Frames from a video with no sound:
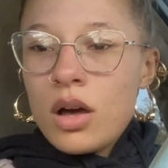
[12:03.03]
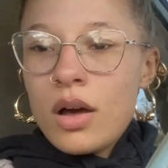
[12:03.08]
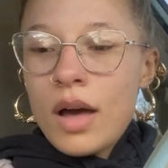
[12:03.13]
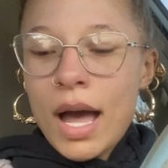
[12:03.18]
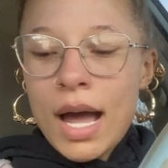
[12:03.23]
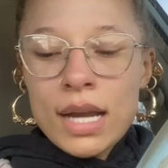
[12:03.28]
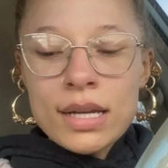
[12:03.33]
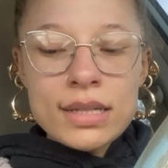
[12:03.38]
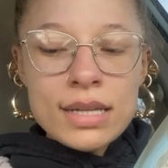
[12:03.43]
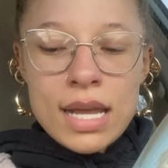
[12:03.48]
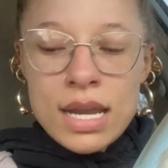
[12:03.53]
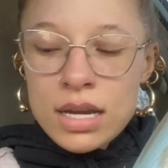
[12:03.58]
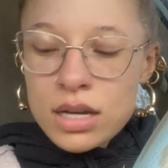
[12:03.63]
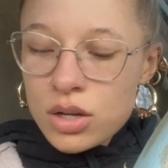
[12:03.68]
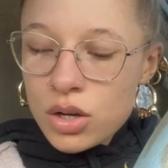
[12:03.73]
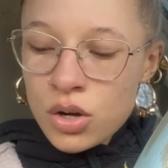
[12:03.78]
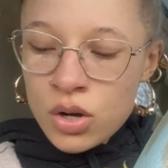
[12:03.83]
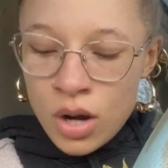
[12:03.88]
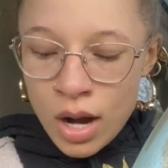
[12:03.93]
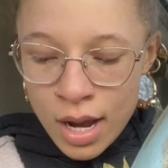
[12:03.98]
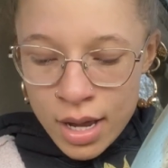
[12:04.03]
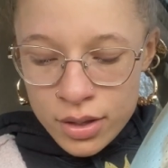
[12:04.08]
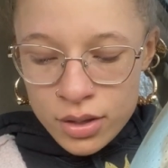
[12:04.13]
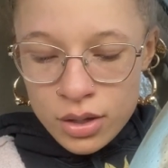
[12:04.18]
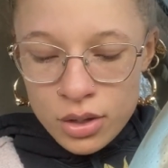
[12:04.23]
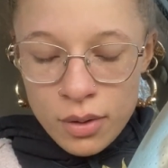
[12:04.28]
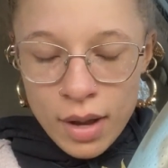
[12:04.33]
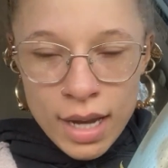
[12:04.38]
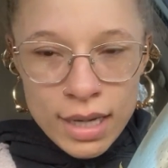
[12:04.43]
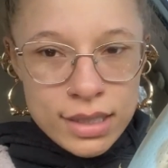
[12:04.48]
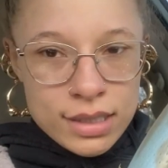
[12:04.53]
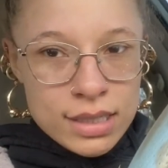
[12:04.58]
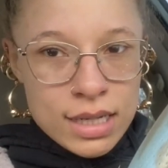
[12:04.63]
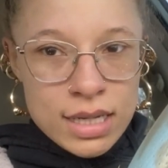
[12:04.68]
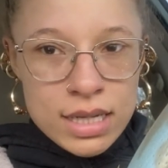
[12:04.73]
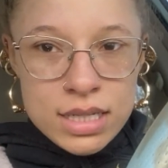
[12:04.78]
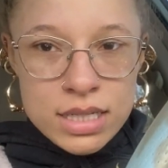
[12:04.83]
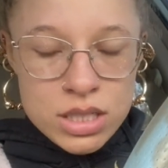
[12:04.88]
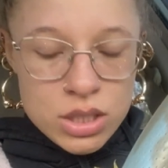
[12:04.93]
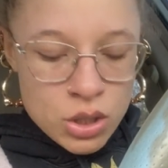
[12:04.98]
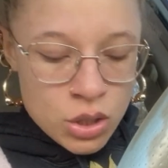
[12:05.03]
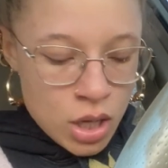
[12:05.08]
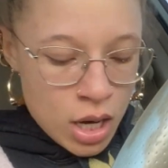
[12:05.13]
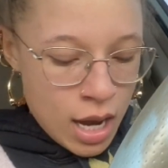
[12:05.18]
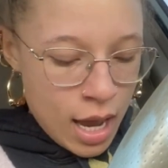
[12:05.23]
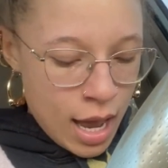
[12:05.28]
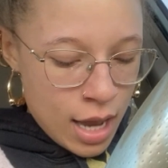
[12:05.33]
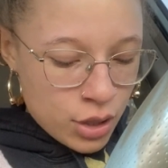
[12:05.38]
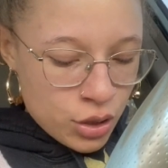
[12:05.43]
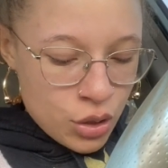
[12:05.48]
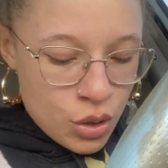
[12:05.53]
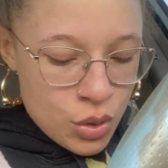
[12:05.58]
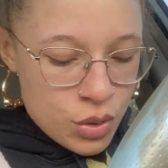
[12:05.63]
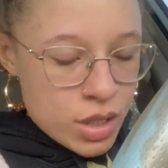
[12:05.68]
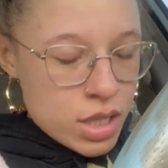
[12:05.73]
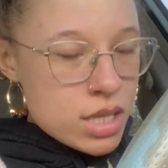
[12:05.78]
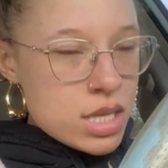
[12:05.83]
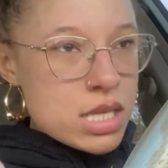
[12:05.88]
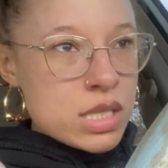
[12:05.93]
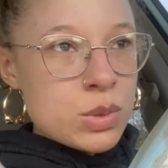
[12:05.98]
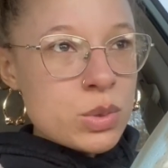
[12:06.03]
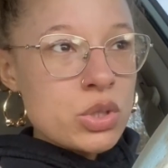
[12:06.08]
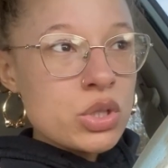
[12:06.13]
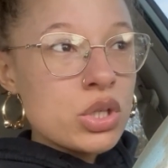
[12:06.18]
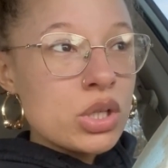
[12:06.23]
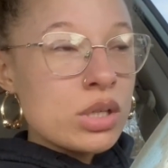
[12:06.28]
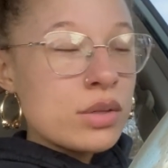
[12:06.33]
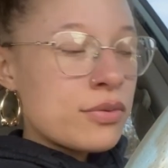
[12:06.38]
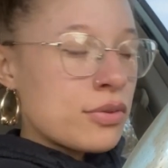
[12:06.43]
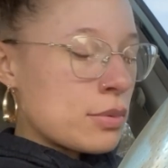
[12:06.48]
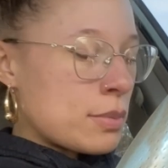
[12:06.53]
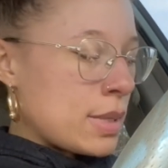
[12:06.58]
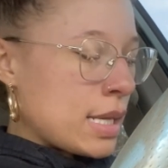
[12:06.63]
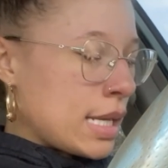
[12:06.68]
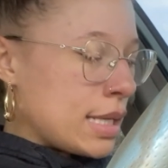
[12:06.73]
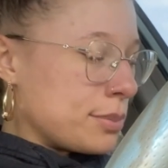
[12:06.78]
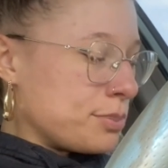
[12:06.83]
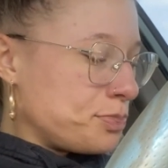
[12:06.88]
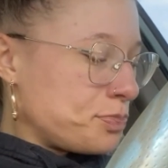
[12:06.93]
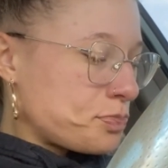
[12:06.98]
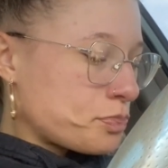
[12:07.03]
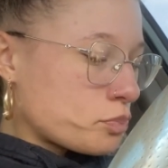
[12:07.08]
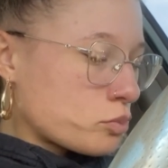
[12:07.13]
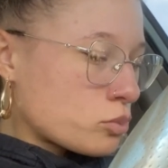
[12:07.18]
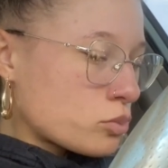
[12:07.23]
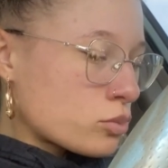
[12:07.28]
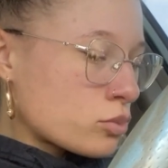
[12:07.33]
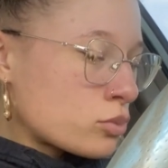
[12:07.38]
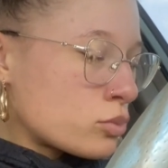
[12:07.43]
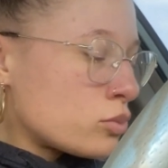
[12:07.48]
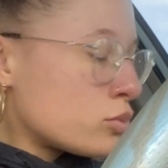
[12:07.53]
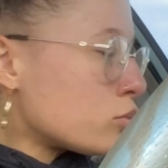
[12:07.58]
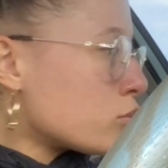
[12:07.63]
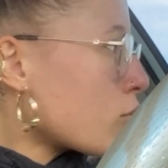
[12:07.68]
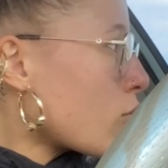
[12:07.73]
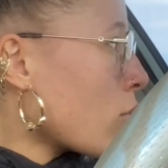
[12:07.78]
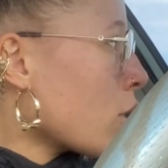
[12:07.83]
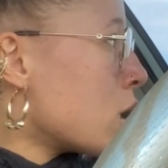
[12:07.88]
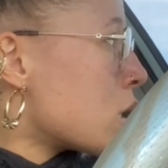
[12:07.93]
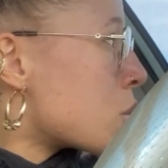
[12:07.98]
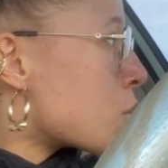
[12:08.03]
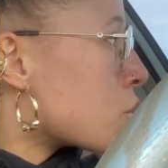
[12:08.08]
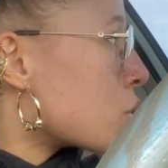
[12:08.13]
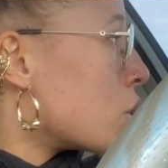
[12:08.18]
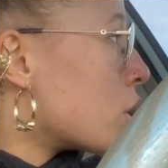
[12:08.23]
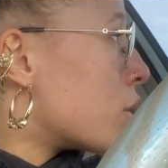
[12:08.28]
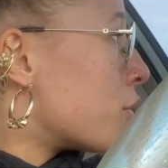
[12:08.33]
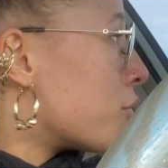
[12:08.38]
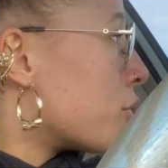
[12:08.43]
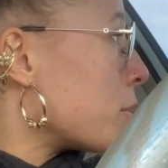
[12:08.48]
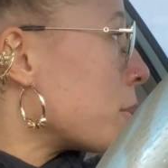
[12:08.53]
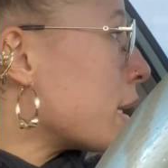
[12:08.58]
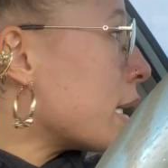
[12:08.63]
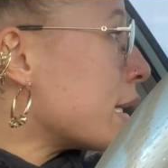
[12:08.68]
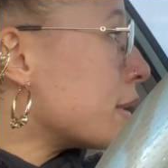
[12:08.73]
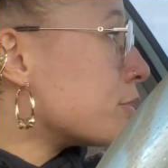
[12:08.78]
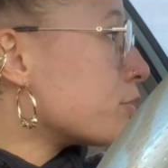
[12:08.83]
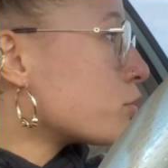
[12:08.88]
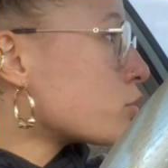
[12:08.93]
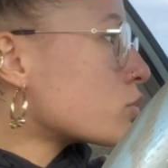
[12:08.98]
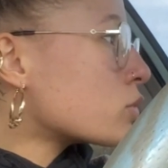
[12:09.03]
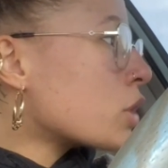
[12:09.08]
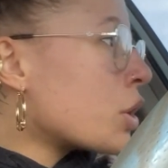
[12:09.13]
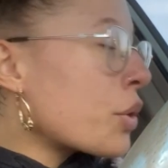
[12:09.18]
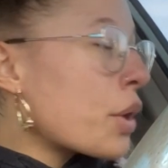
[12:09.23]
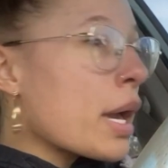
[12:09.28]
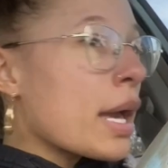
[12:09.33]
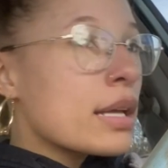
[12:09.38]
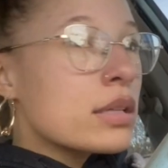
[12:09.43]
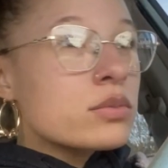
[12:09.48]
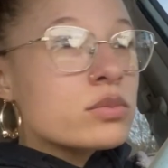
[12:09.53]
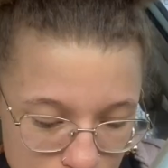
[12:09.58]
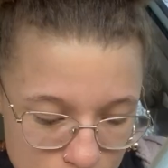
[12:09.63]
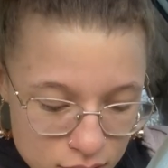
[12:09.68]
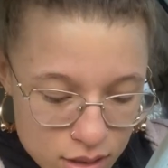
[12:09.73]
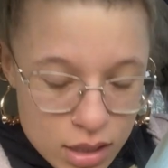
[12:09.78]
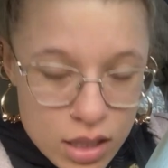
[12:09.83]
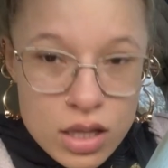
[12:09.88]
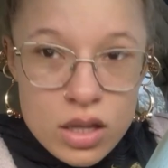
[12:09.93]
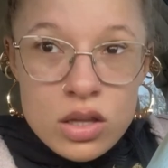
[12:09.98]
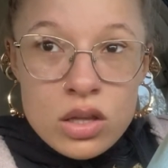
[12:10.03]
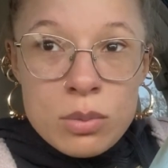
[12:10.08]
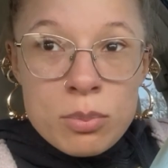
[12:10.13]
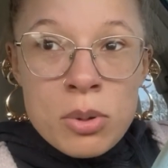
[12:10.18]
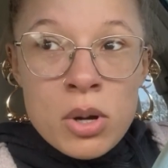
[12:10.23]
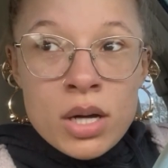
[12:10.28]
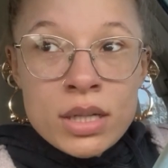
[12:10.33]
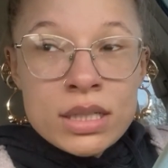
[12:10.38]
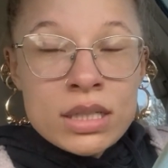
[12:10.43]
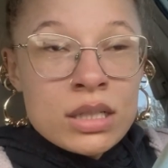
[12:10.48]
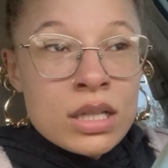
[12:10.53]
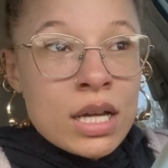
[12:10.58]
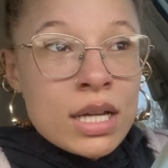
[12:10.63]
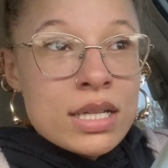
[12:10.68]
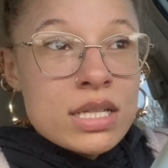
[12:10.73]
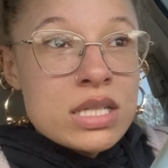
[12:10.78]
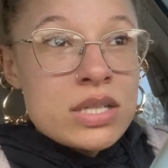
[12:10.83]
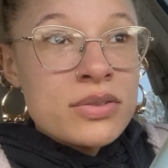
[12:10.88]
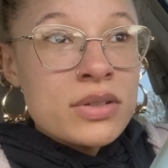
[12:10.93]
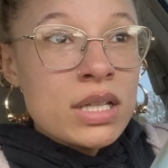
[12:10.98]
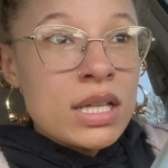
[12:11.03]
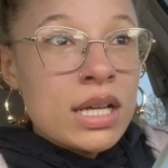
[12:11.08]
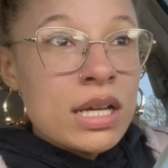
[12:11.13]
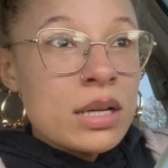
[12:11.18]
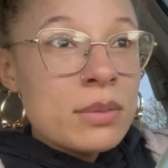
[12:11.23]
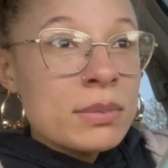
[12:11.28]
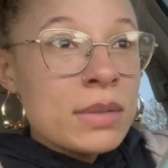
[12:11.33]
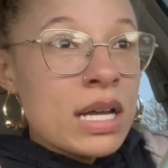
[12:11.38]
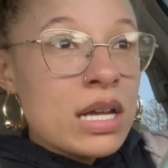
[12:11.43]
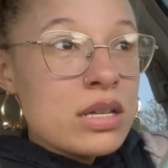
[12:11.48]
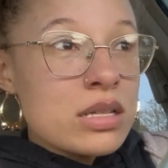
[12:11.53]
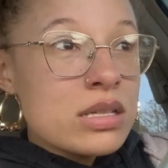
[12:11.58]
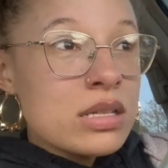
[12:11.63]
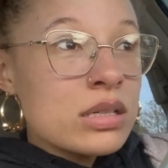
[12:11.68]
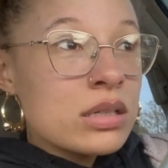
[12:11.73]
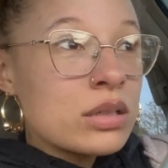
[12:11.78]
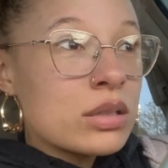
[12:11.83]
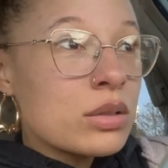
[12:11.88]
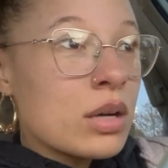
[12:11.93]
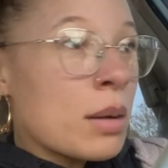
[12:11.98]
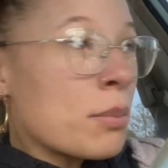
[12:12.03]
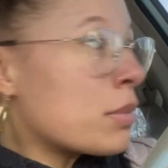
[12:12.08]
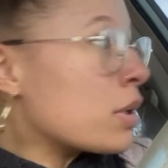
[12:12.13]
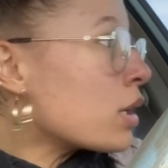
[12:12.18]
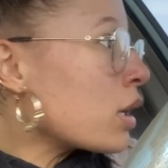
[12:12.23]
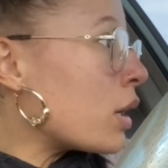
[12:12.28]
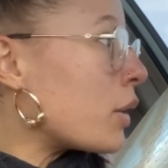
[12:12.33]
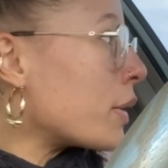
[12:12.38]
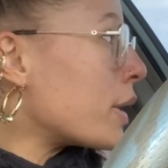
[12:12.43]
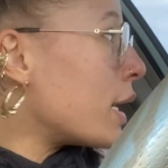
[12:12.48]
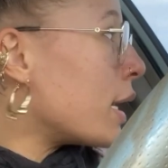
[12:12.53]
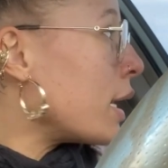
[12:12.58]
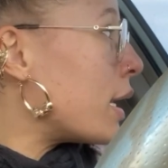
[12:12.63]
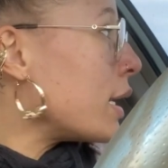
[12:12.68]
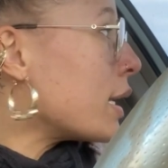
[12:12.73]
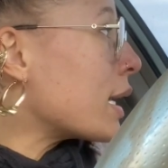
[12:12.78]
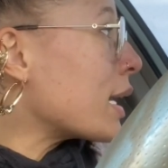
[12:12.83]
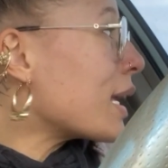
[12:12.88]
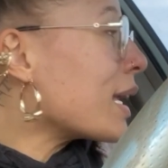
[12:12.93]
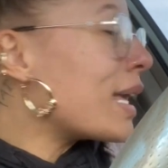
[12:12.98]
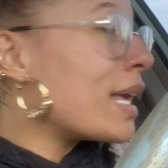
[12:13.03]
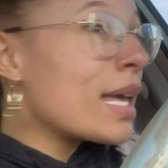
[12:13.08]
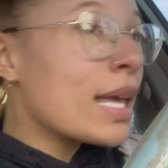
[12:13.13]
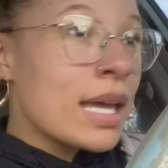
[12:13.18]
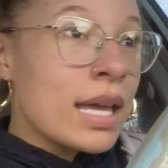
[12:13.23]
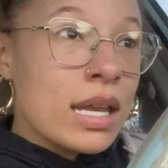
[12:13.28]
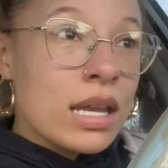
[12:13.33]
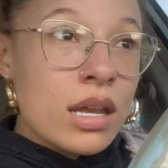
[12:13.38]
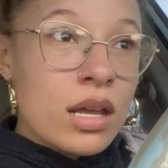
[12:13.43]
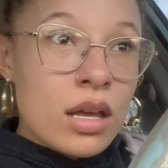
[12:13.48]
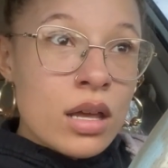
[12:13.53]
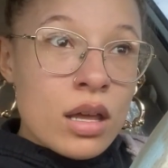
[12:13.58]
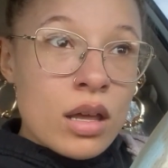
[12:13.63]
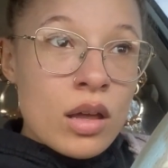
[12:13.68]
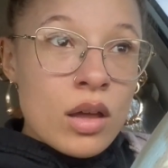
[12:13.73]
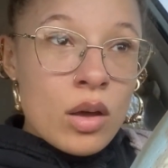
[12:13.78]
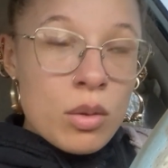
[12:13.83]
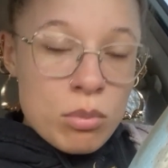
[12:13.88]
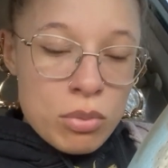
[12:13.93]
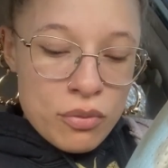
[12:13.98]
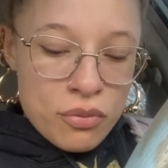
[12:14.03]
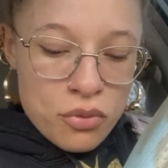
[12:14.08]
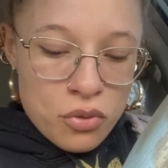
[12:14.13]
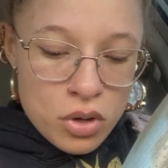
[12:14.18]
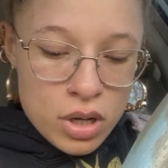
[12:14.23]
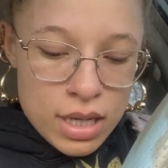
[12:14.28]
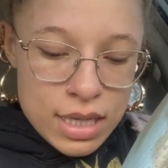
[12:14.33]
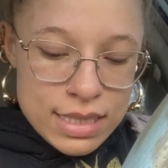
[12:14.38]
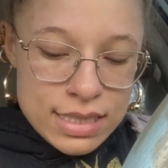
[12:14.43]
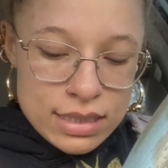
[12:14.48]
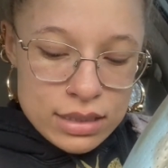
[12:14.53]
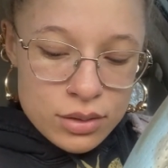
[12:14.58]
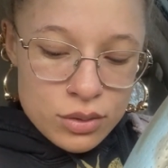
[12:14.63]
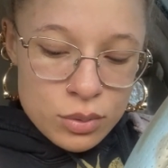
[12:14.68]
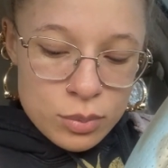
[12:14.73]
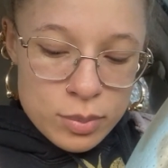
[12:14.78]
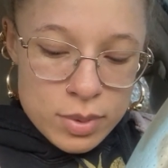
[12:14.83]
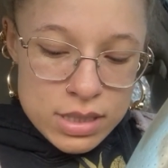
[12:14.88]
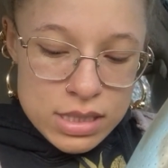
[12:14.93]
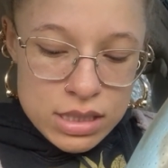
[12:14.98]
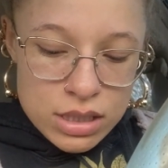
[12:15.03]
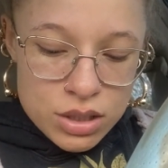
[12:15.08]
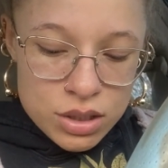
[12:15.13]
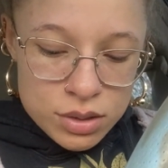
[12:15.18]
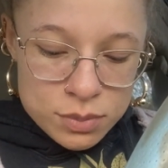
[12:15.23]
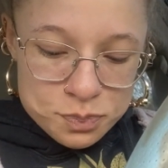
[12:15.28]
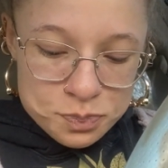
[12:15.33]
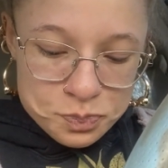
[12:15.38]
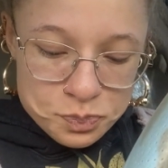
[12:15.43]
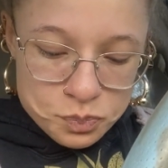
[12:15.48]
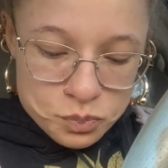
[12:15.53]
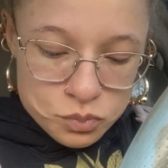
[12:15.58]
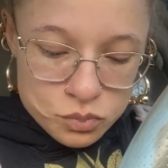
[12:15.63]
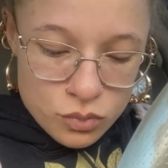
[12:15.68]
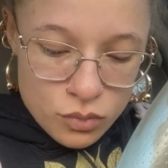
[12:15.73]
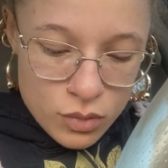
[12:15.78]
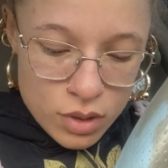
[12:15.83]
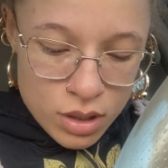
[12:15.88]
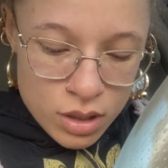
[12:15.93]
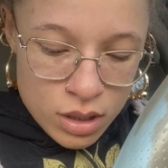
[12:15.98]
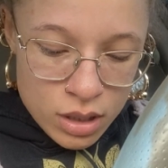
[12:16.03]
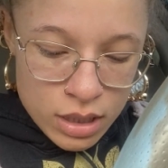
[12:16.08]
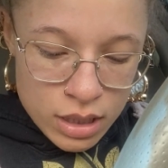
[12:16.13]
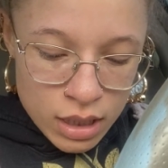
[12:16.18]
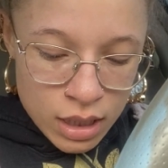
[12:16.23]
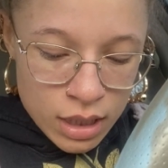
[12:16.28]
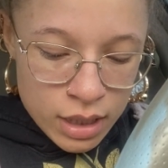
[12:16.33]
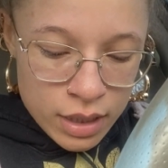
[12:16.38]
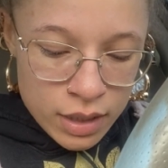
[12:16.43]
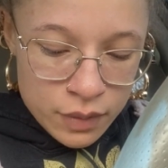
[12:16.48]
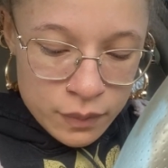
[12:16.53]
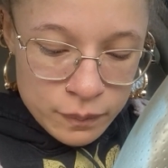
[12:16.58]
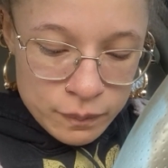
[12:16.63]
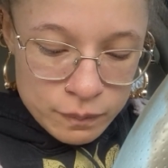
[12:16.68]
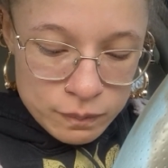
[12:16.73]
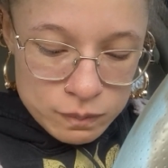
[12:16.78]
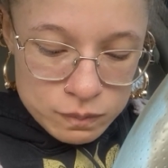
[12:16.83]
I needed to cry, though. I needed to cry. I know that this was good for me. This was good for me. Okay the parking lot is filling up now, so I'm gonna go ahead and get before it gets a little busier again.